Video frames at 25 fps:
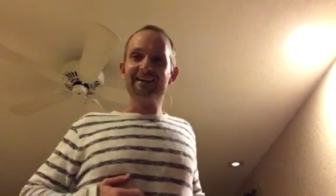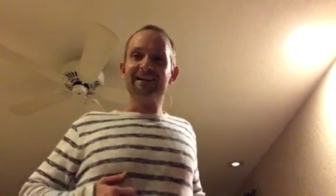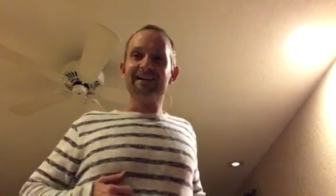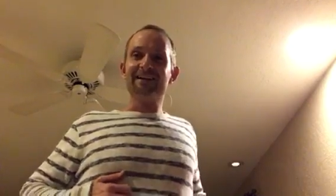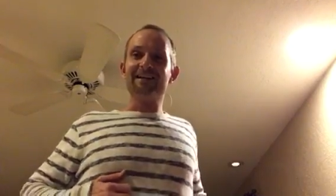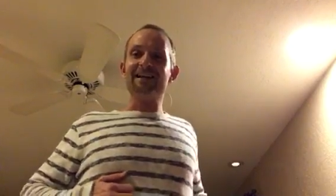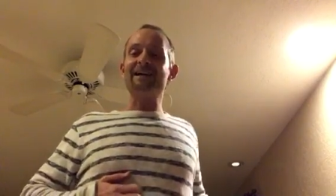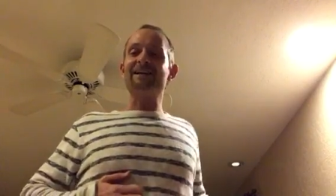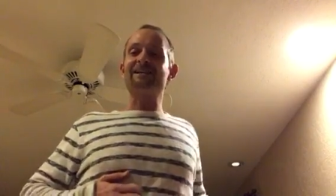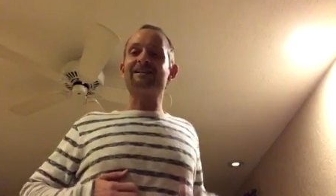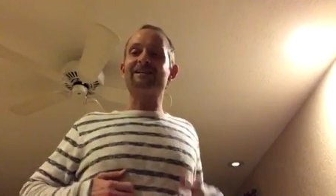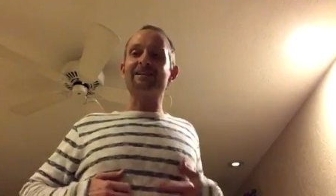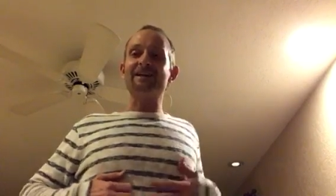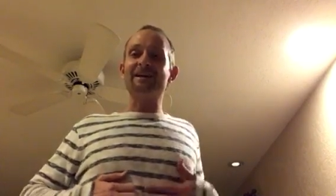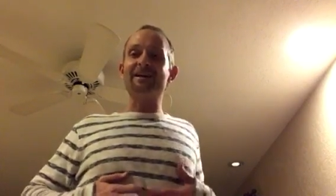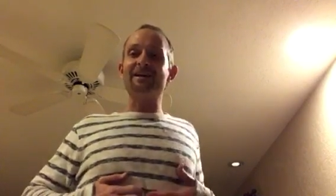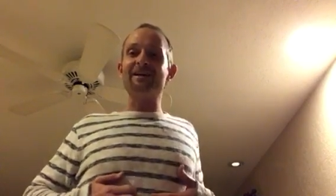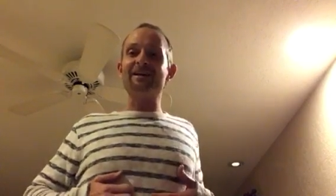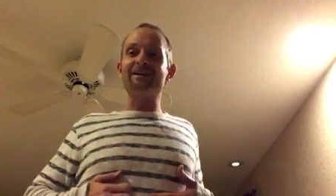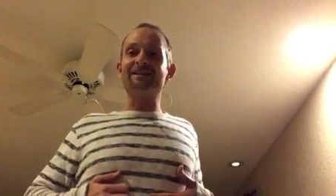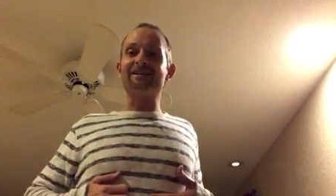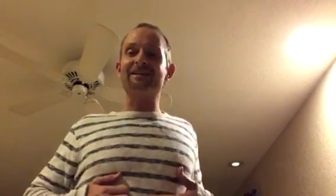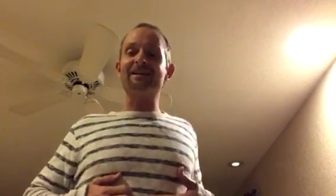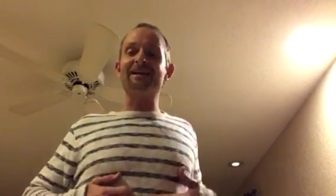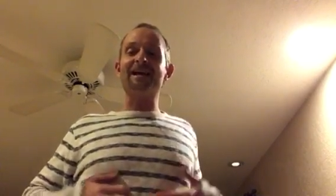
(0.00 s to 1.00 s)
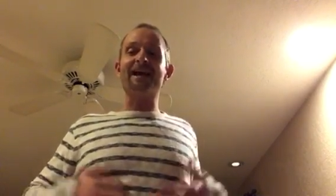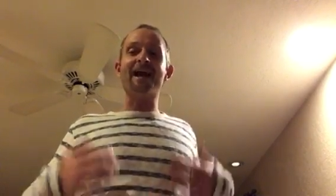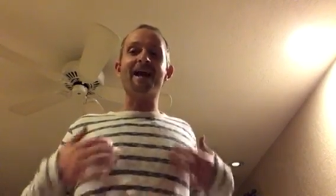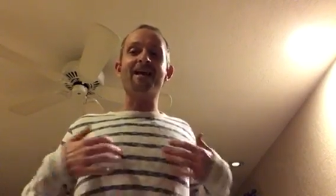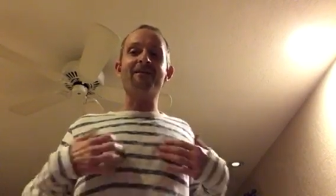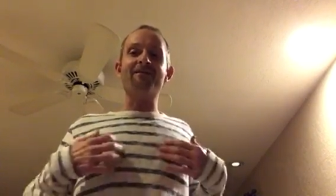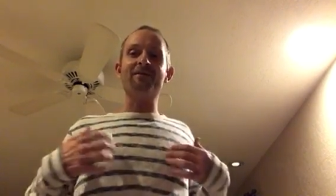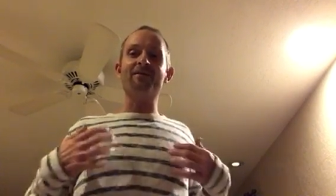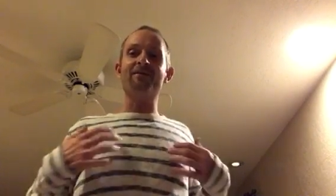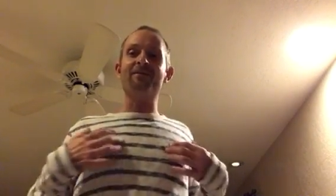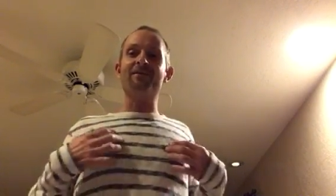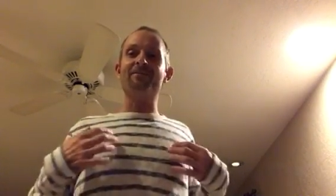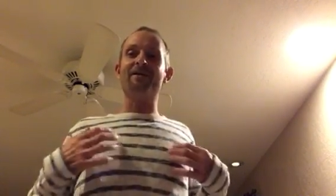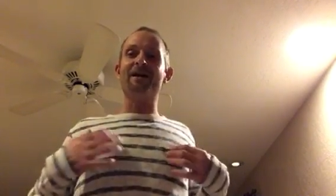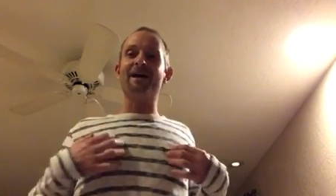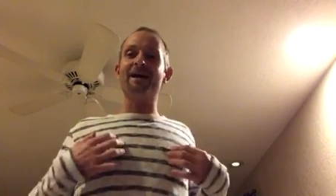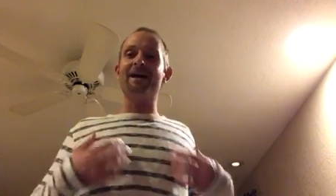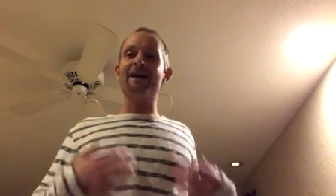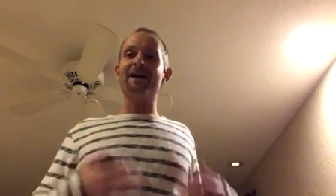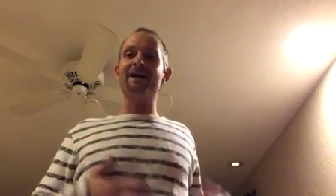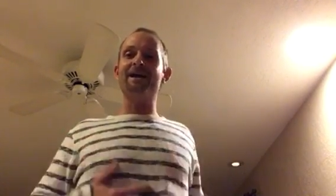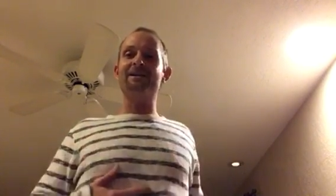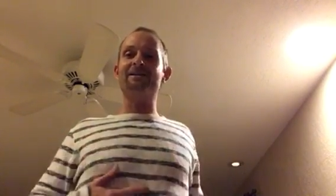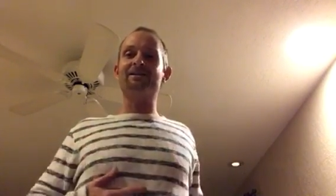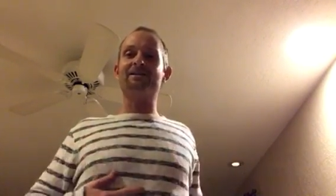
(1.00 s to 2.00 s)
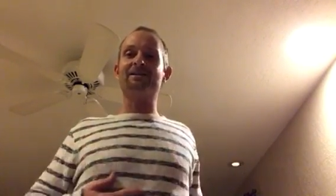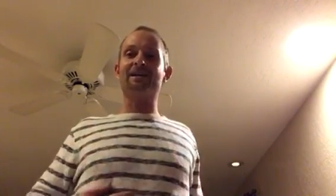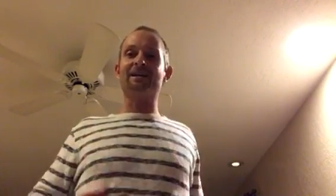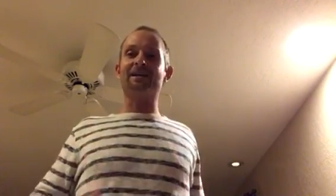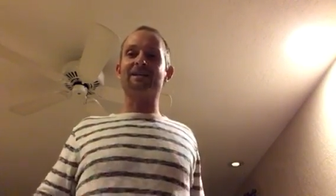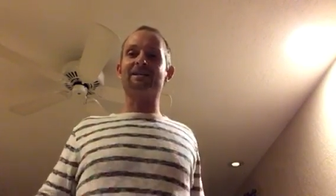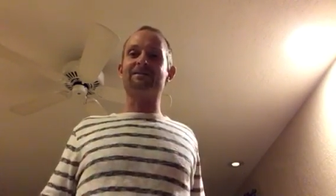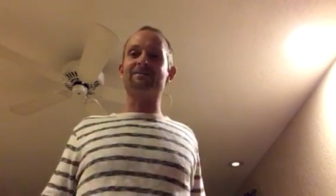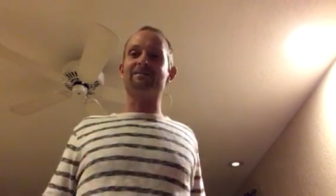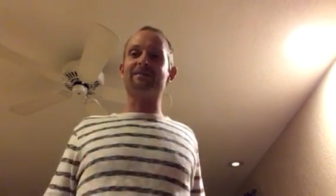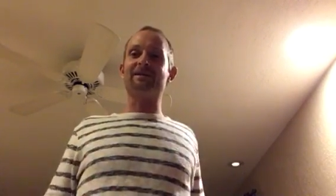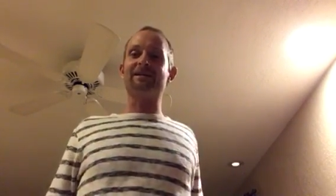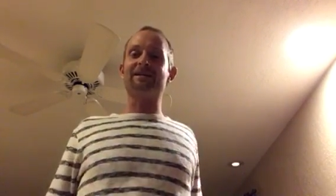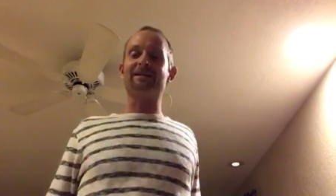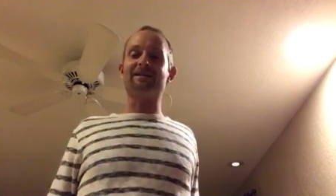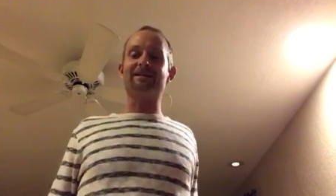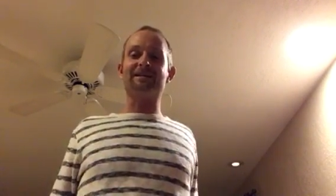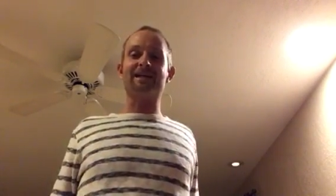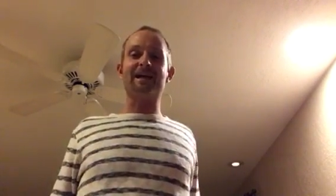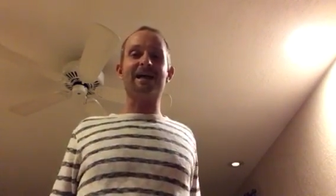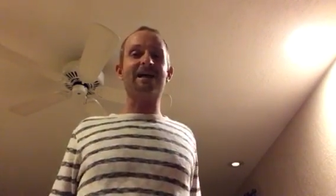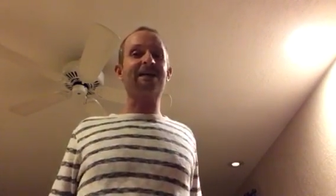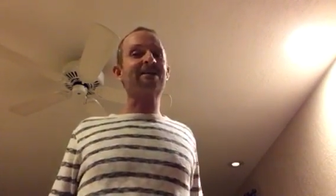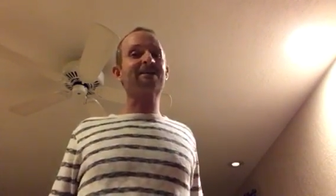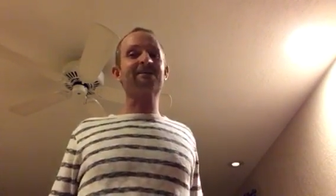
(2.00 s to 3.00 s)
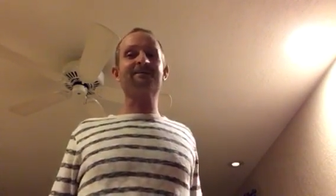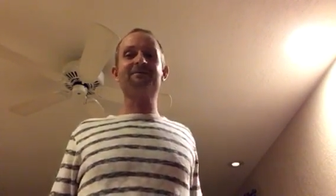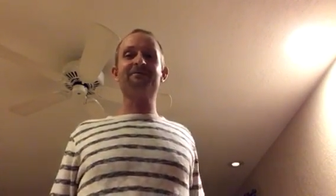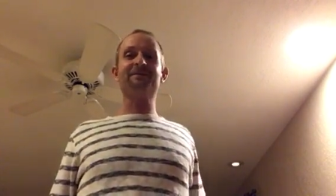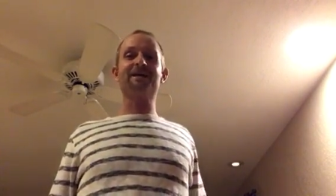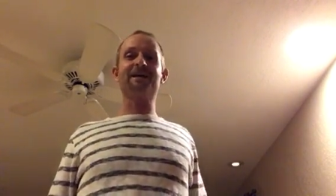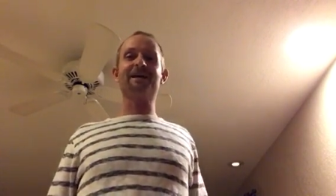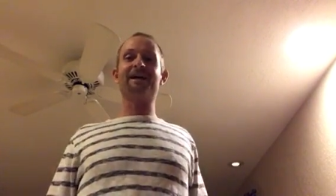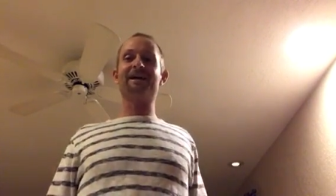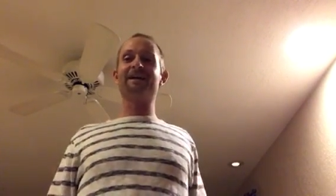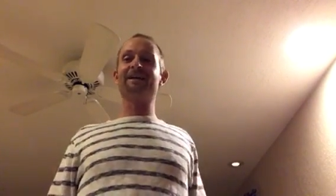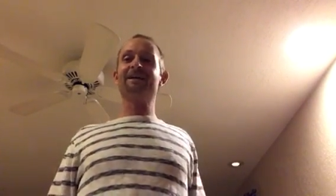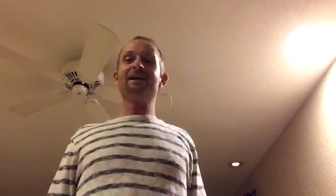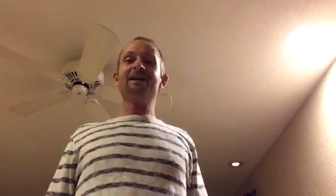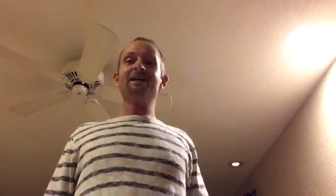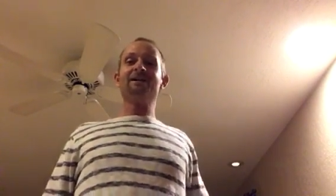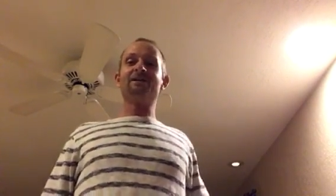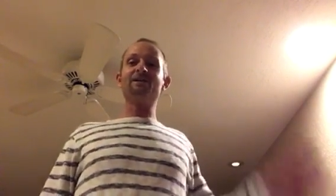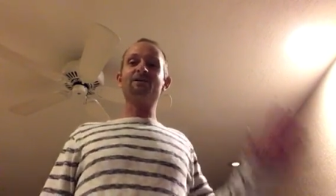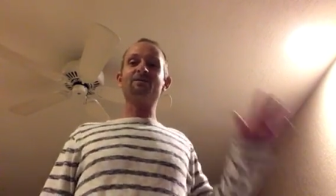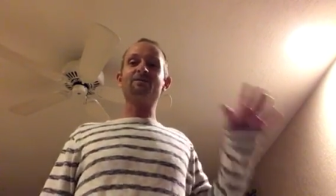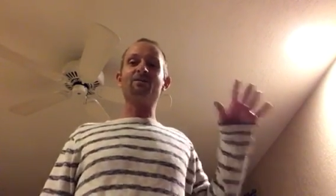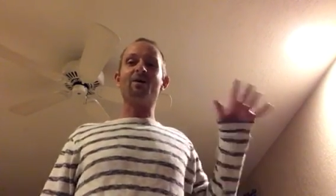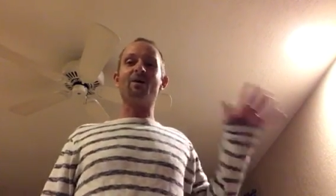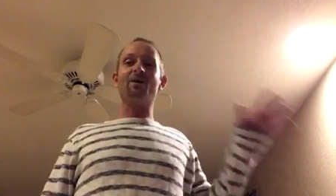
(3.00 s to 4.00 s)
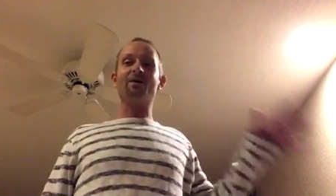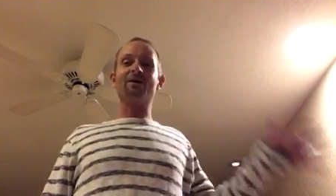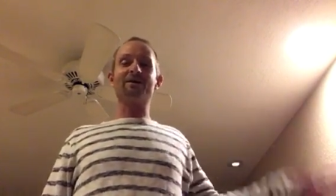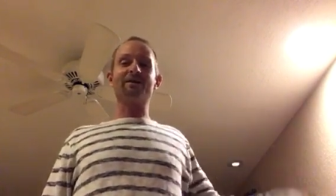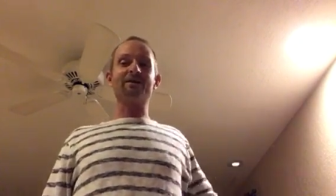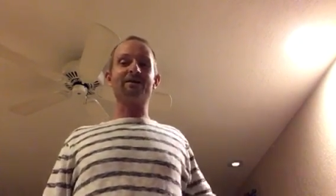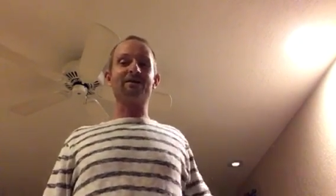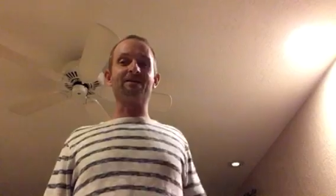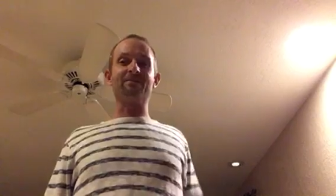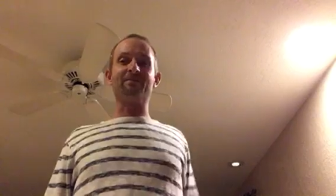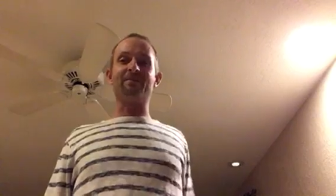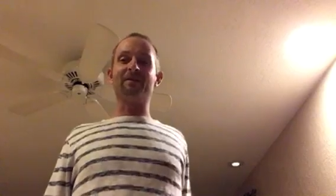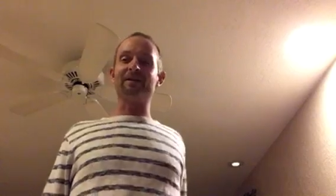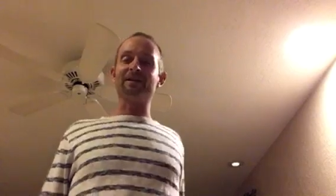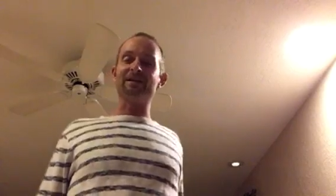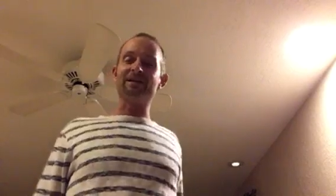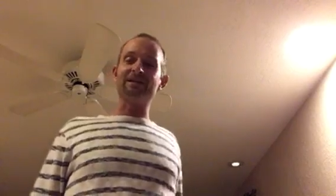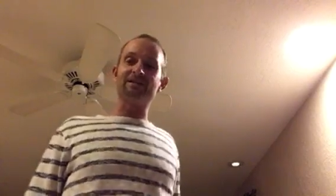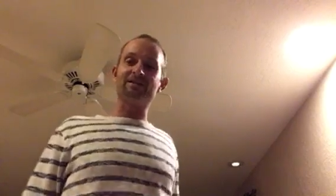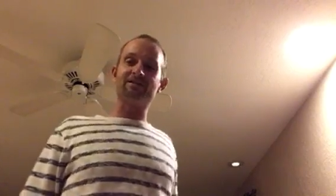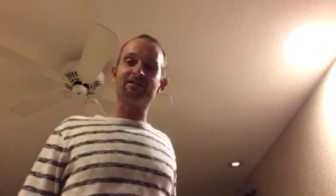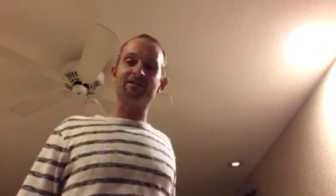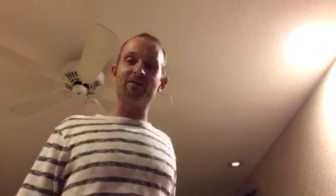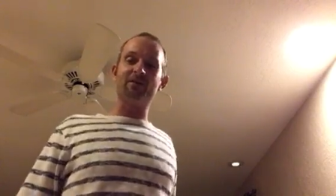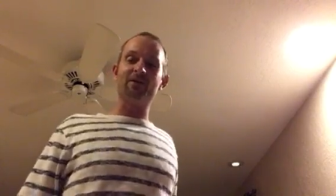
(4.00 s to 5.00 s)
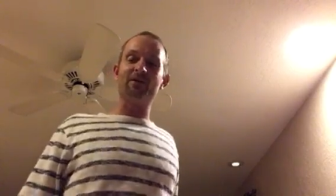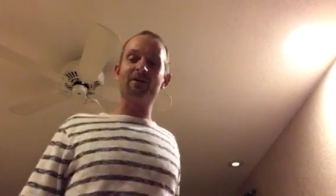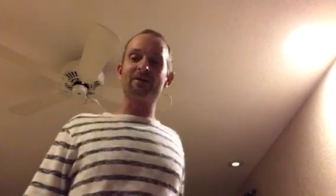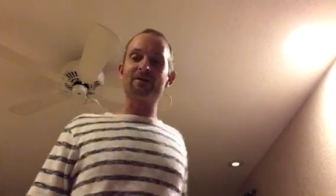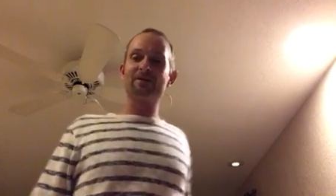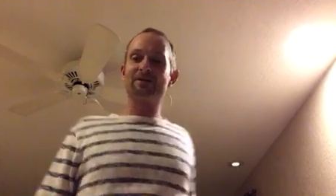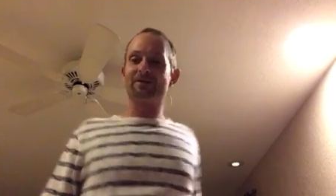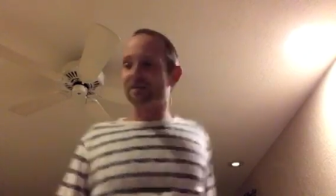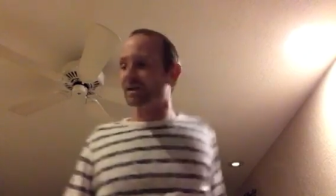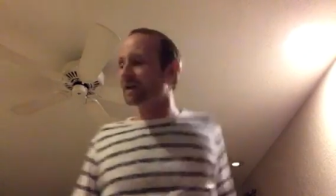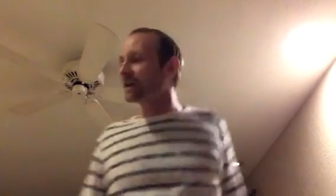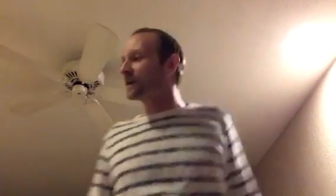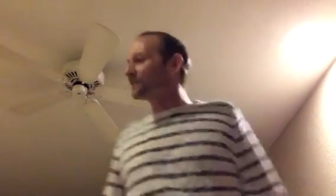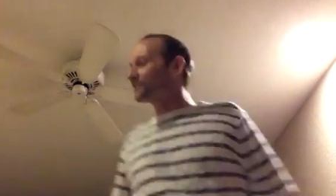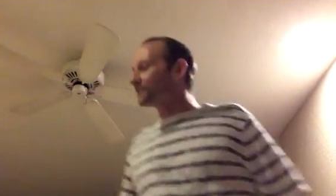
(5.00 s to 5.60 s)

Like, seriously, everyone my age should get to be a detective, man. Just walk into the police force.